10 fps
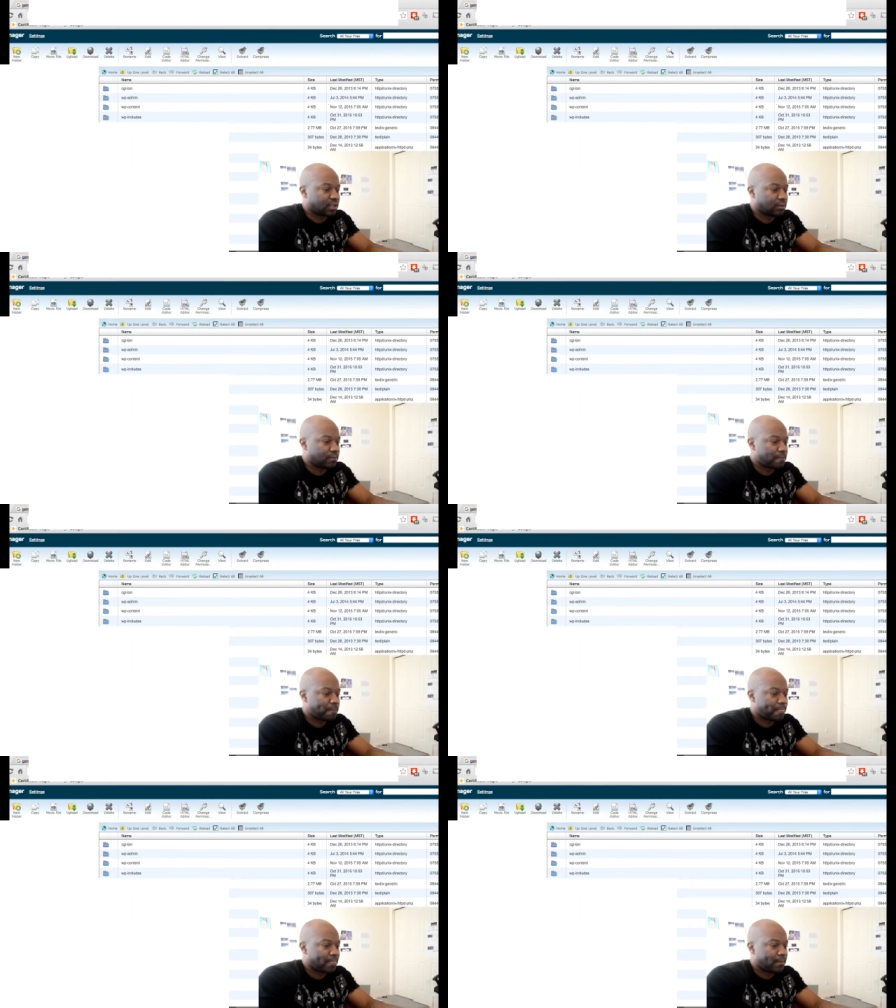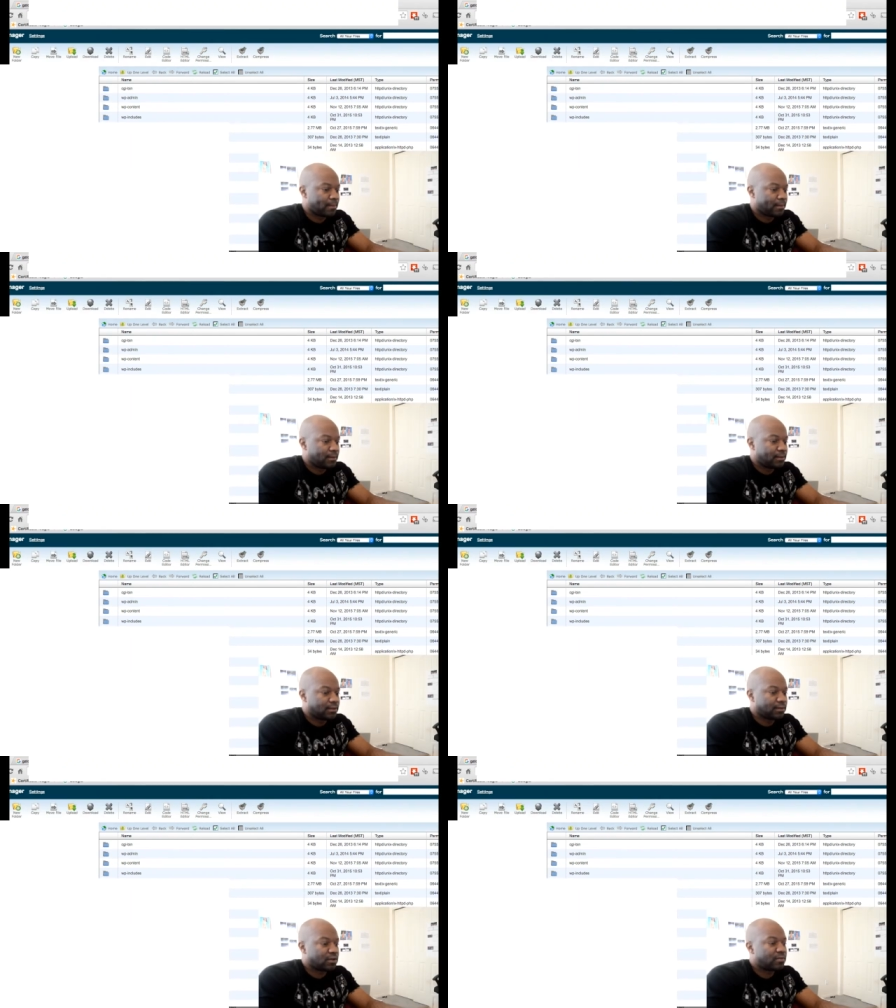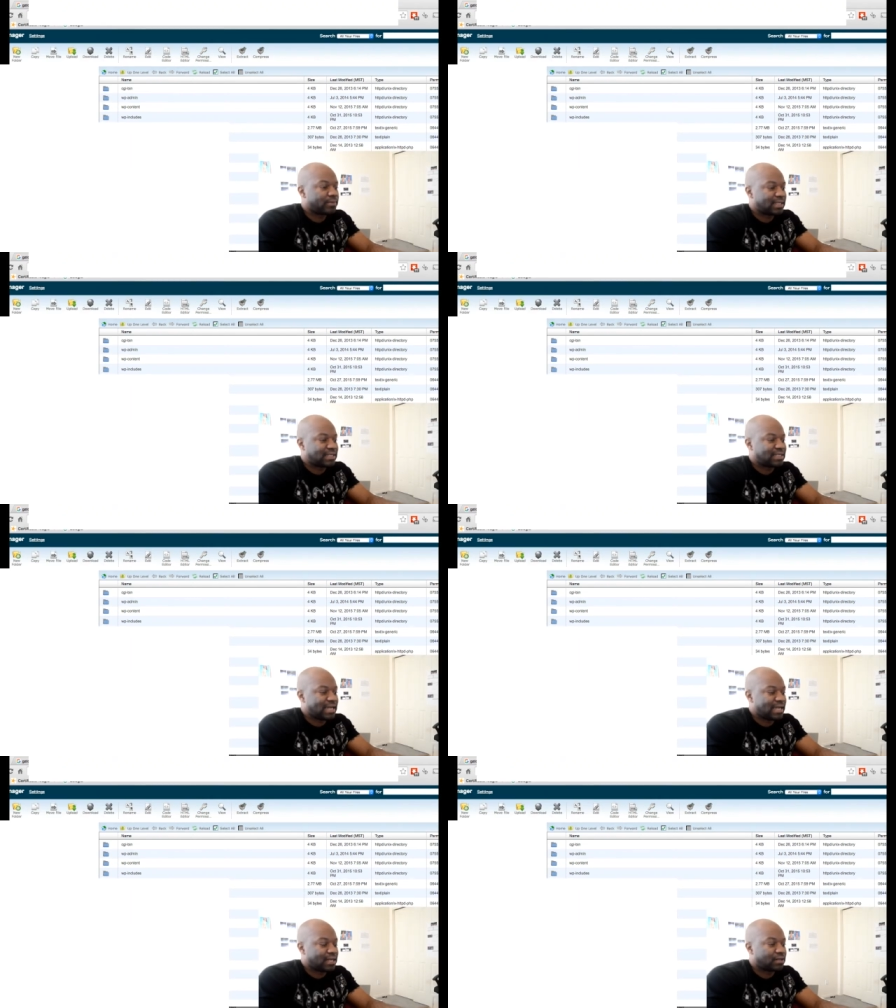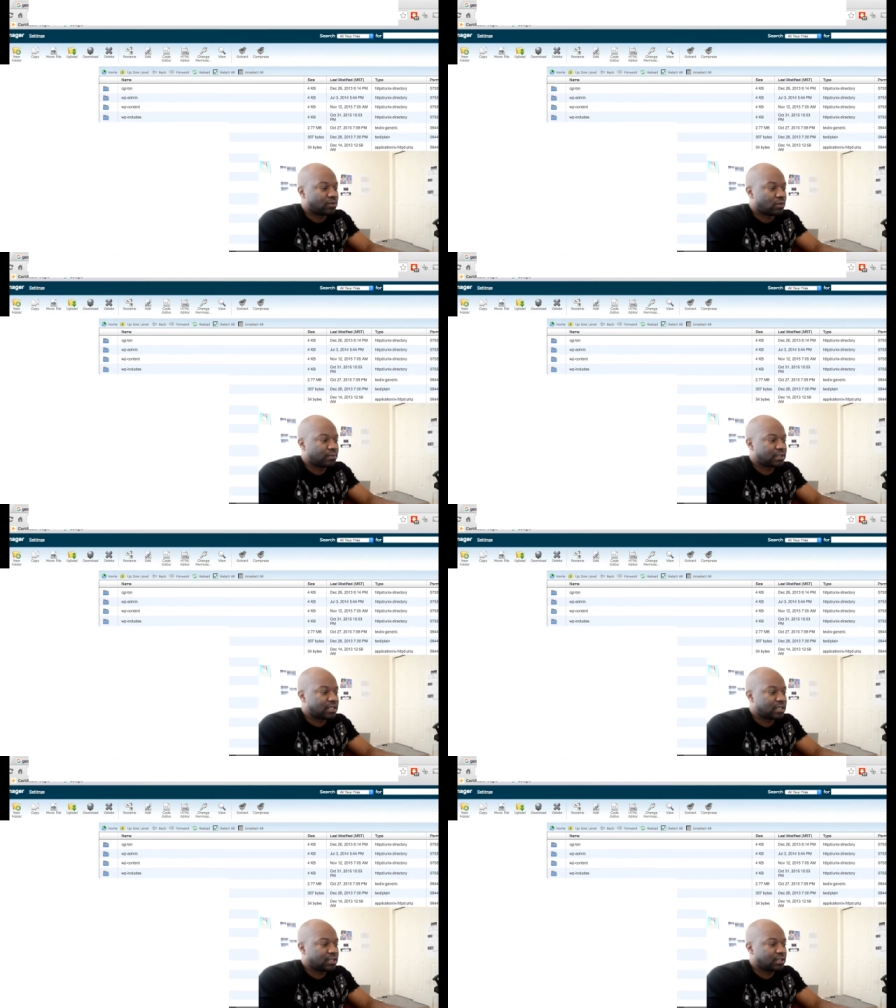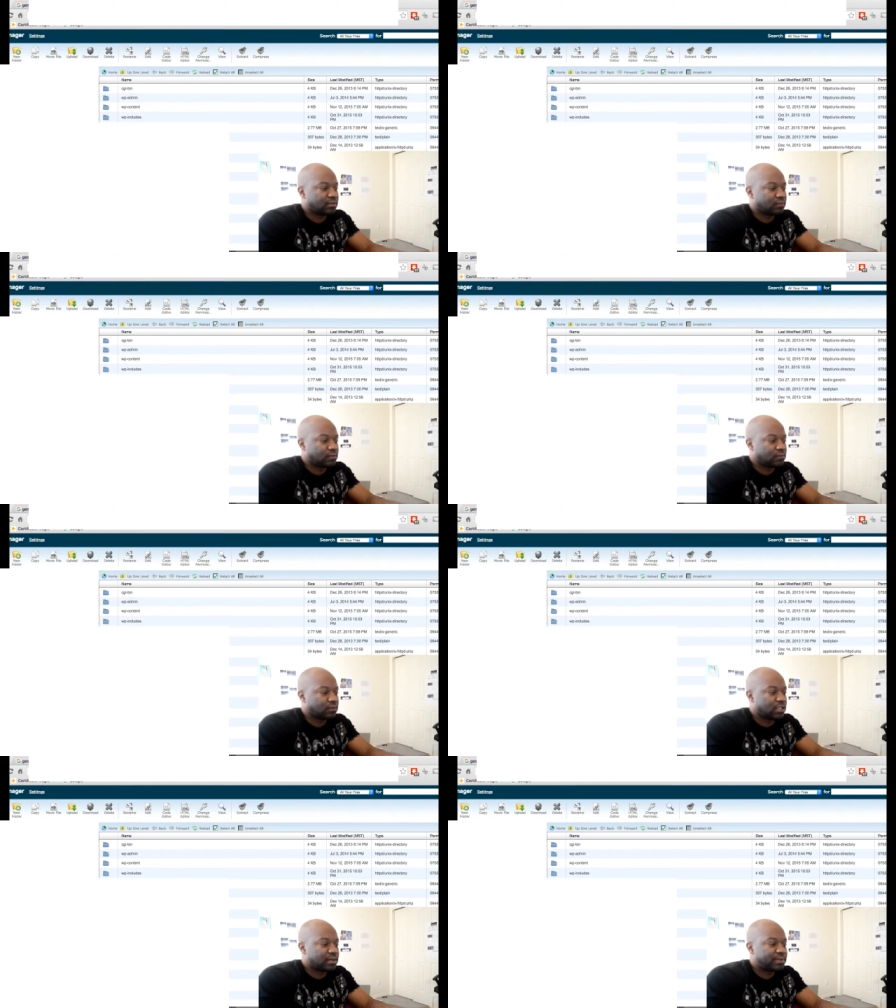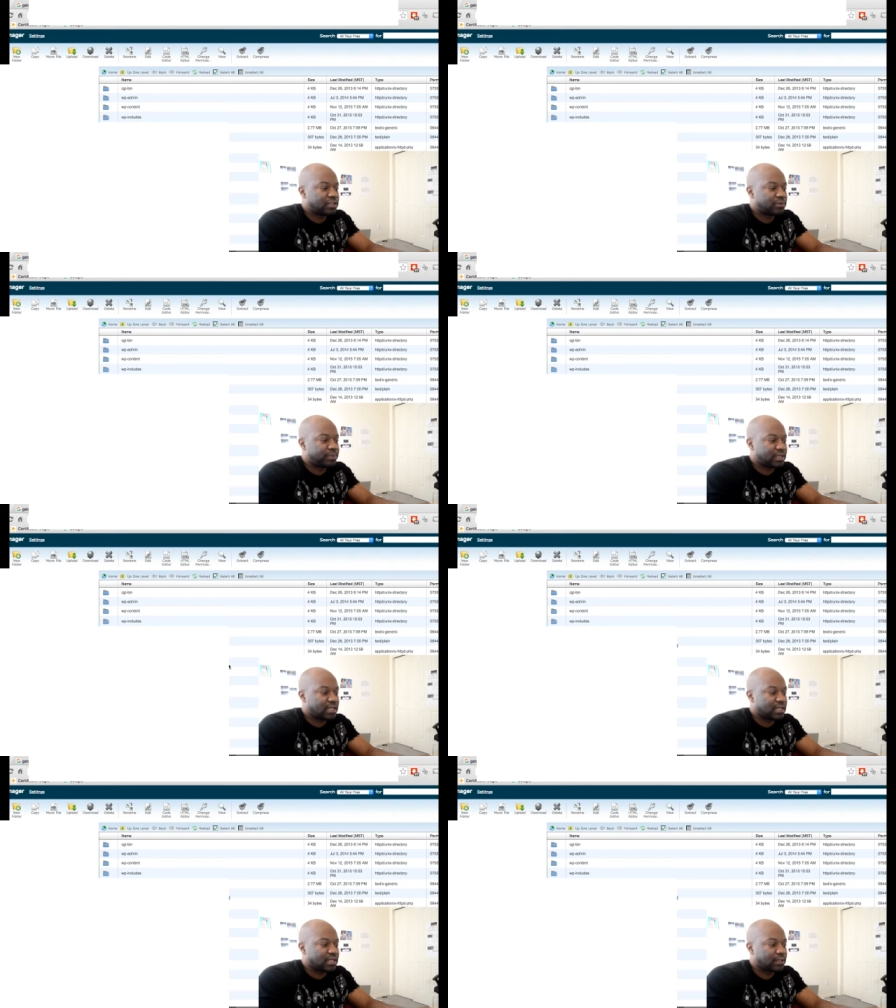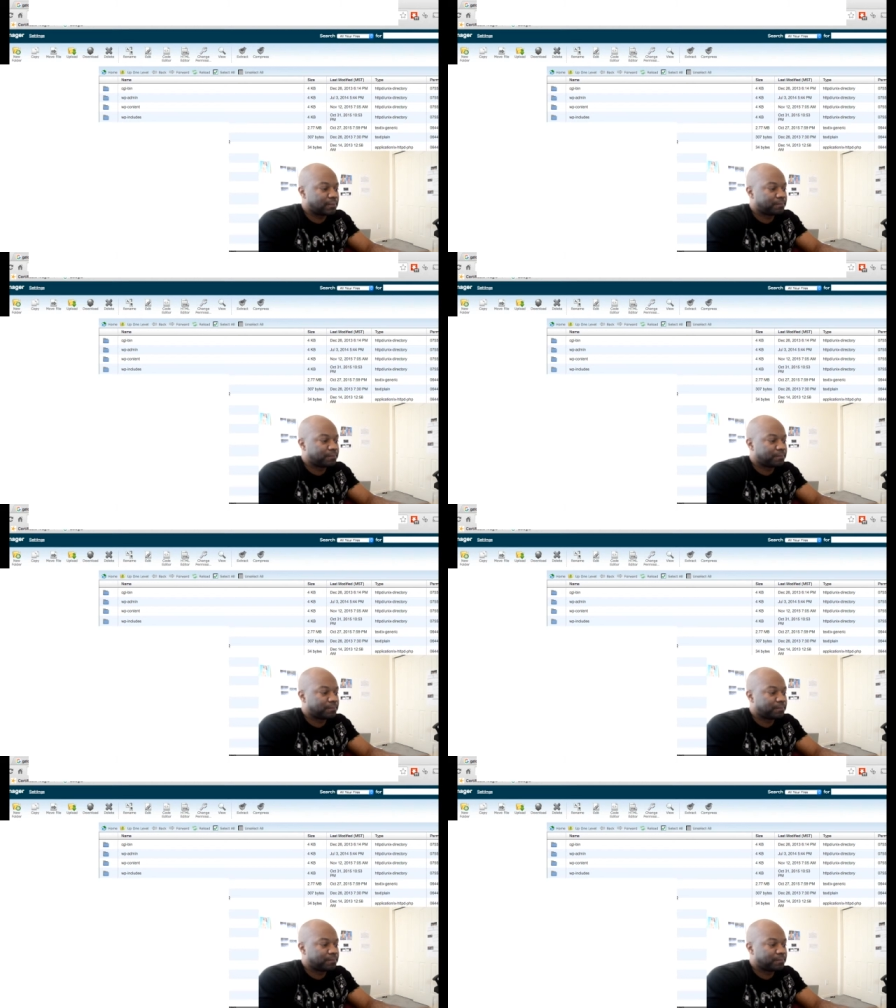there. You'll know by the date, and normally W P